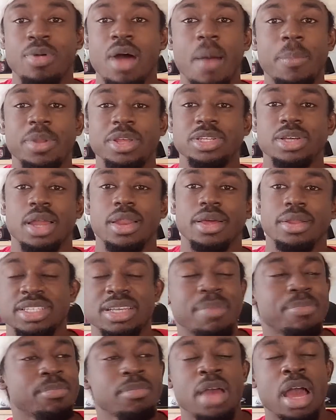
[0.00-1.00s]
properties on it.
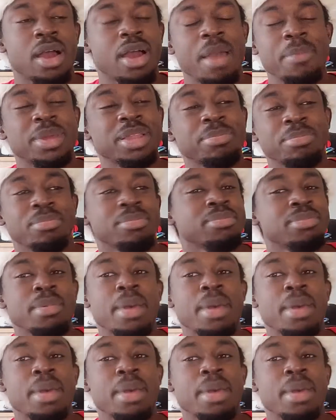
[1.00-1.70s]
Except, I mean,